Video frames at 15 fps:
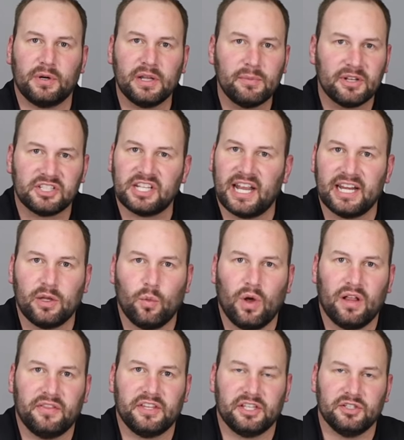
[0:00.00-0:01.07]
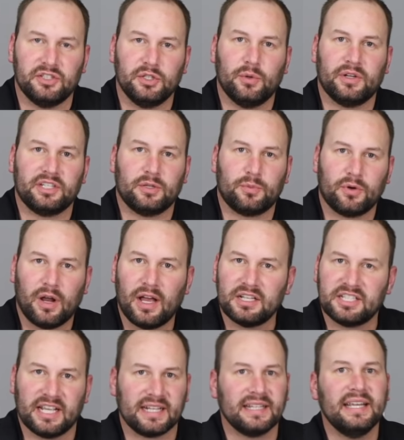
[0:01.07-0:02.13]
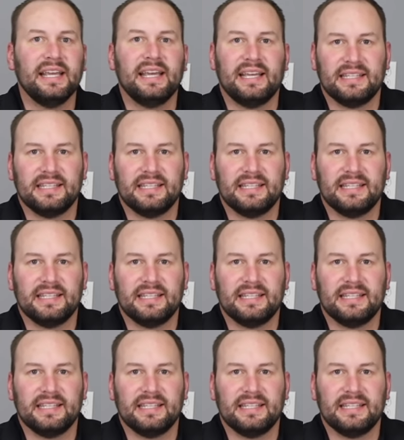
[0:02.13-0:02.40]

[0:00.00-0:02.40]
pretty much any weld that you do on your project.